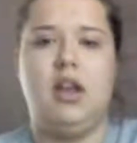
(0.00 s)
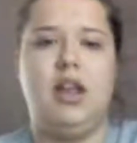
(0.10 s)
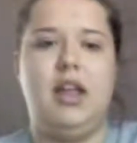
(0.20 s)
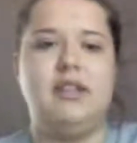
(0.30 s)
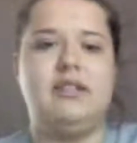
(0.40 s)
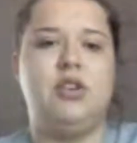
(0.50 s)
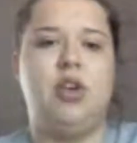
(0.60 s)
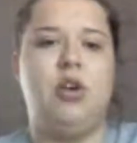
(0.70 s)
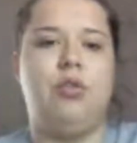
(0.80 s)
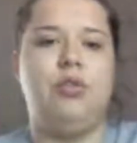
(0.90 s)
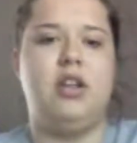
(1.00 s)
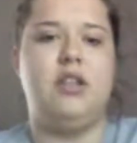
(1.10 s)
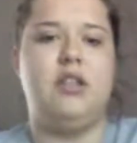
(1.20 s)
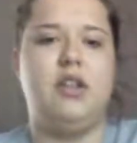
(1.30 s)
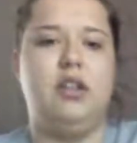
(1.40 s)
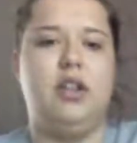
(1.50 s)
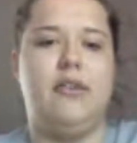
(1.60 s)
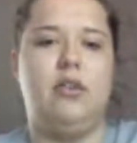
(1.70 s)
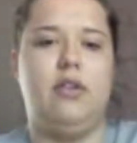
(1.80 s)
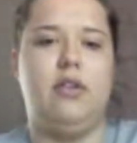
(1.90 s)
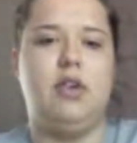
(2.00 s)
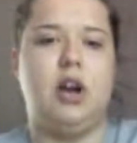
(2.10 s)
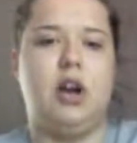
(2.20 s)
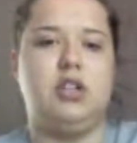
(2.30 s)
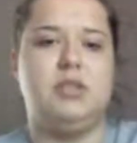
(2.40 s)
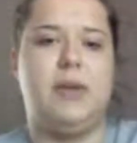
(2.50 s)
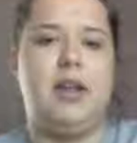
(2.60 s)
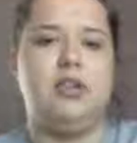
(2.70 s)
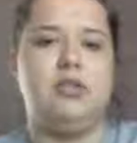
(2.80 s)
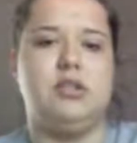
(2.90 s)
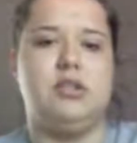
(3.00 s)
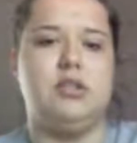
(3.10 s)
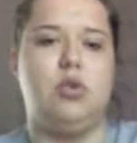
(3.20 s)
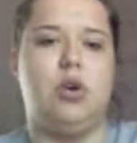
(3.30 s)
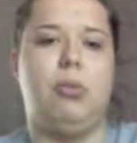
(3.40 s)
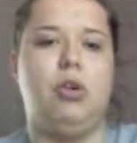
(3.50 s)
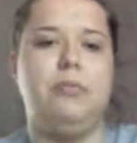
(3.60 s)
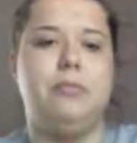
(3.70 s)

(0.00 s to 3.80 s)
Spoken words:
it's known that the level of Cocker Spaniels is normal.